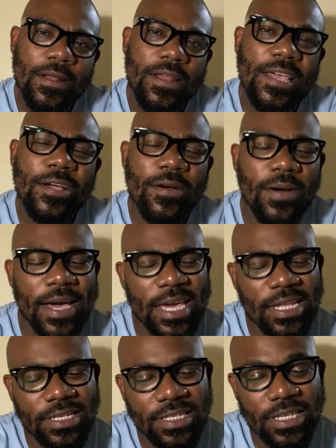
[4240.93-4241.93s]
Laker, I
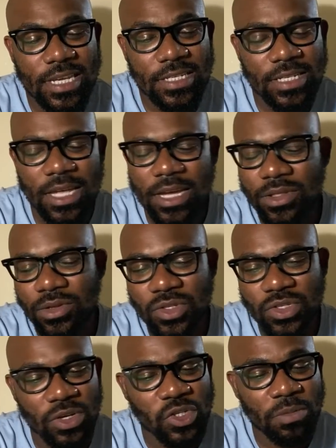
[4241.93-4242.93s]
insist. Laker, don't
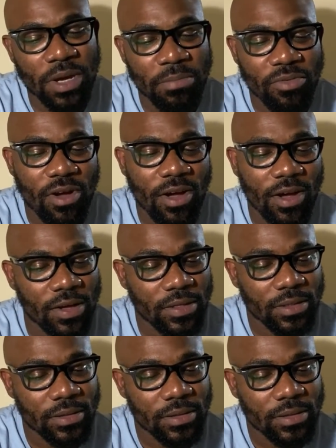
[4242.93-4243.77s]
touch my bra.